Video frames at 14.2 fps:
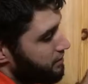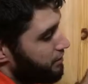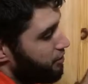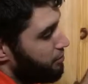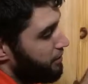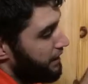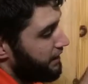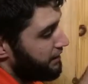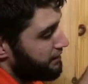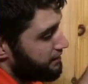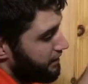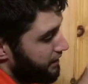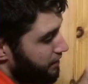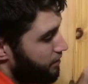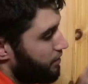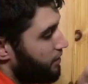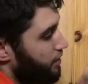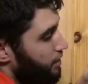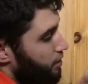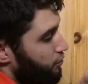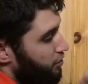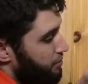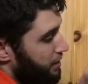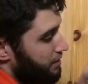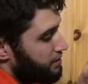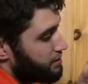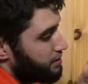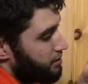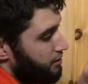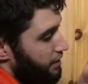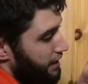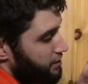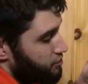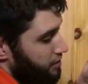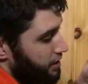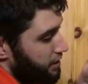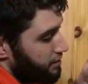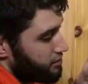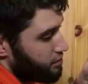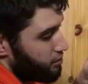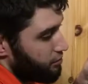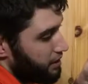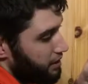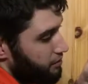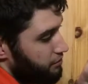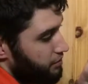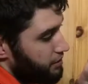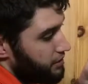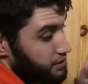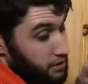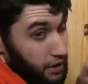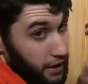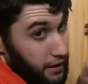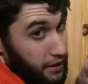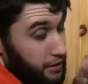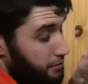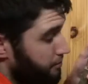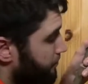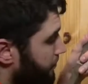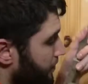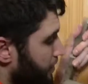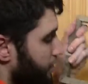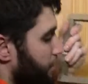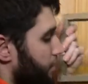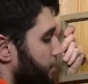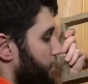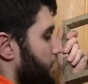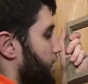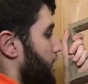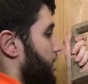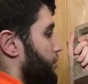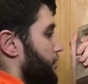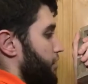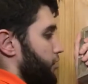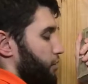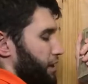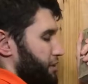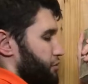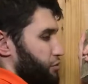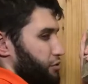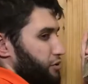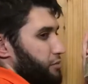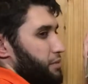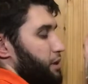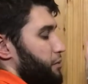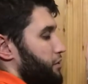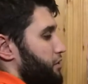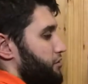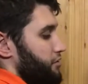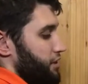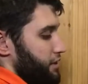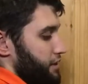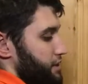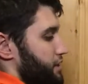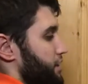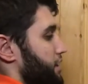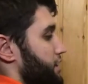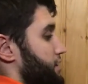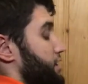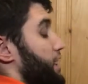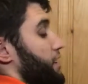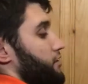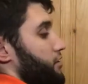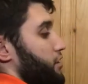a little planted tank. We made this little notch right here so that we can fit this light in. Otherwise we wouldn't be able to fit this exact